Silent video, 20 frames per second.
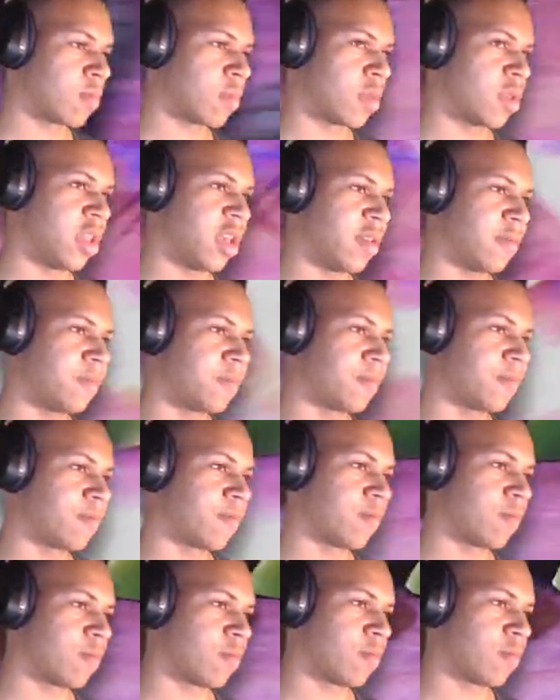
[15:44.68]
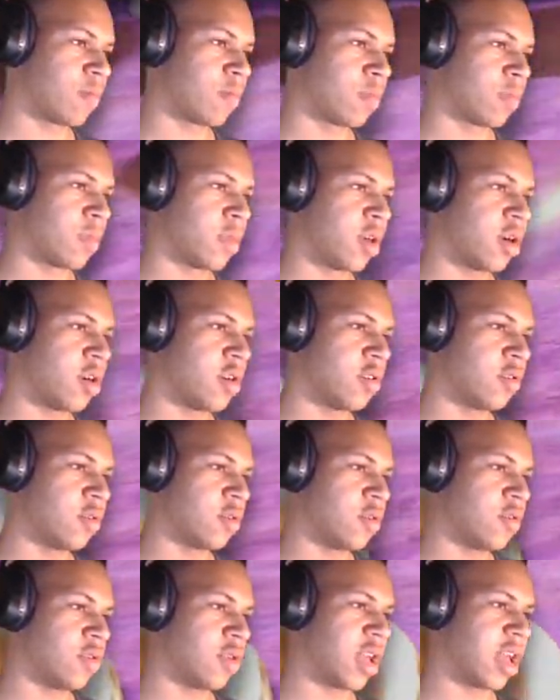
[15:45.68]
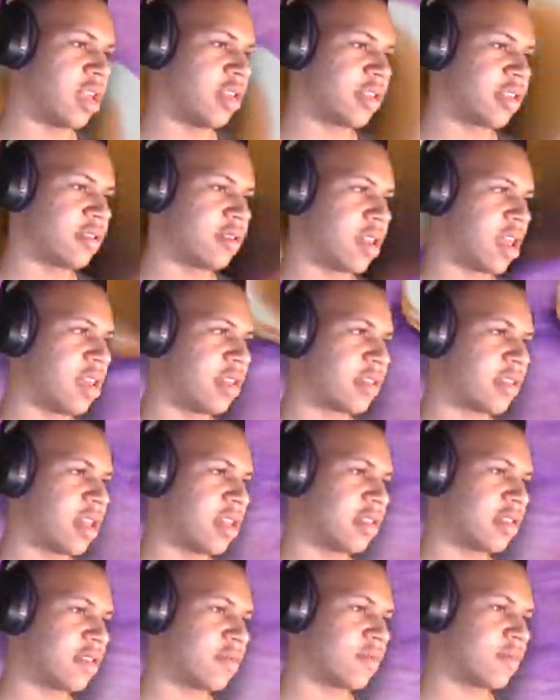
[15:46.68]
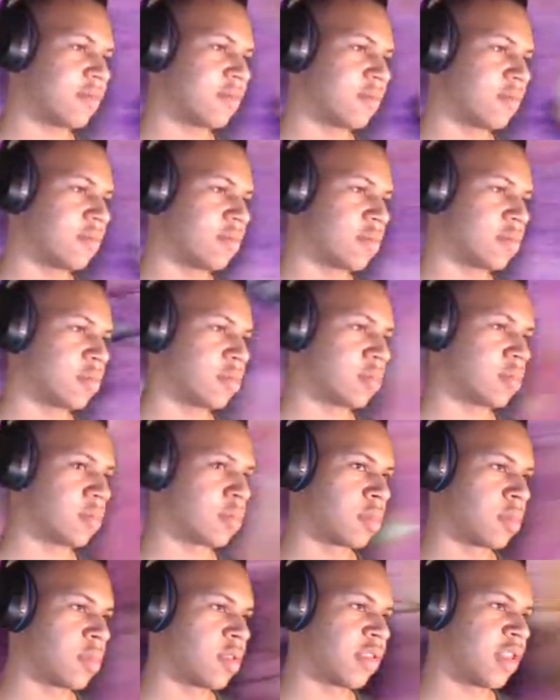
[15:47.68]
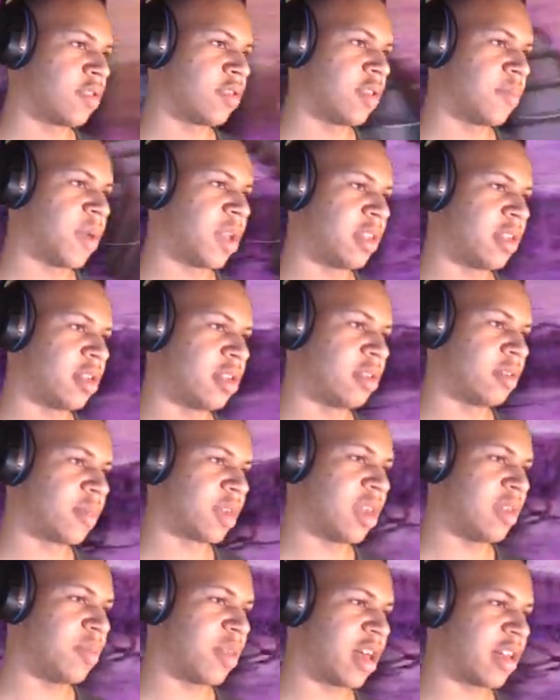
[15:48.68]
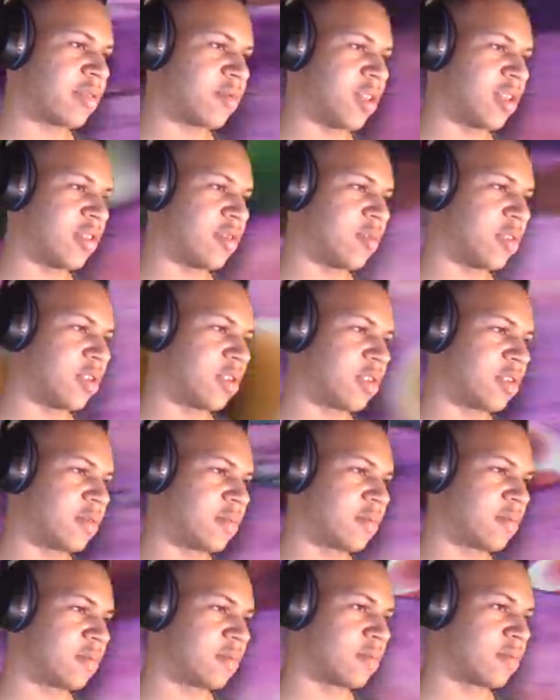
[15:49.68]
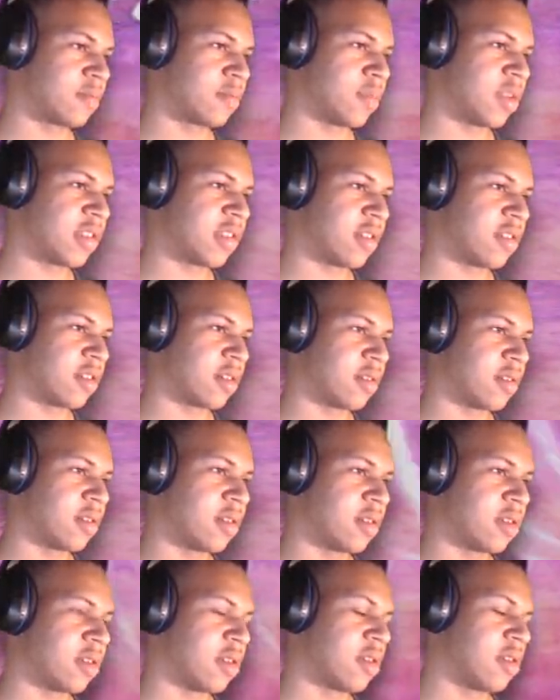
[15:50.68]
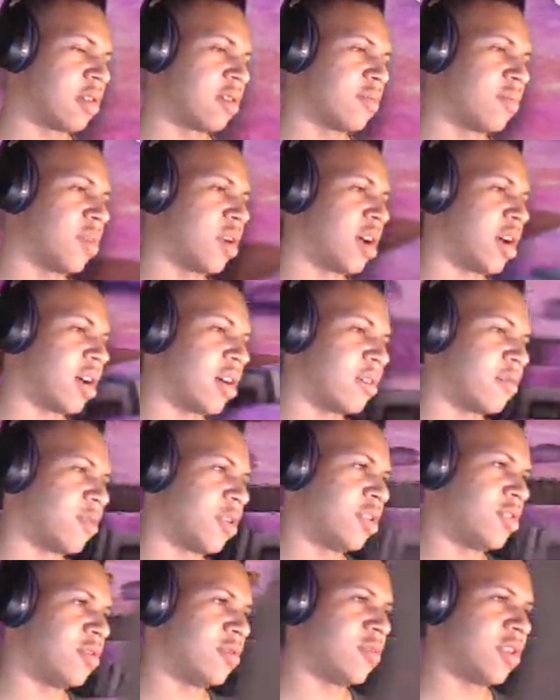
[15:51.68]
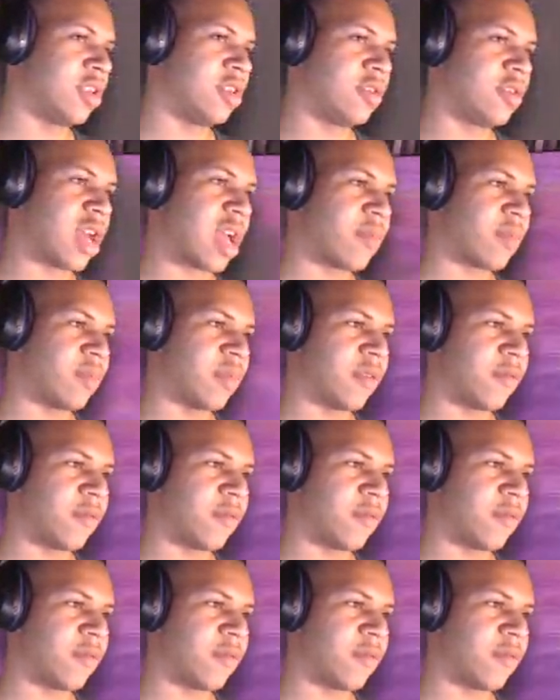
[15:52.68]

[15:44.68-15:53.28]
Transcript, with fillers: Yep. Oh, oh, nice, nice, nice. Still dependent on them ki blasts way too much, but it's all. Bruh, what are you, what are you grabbing me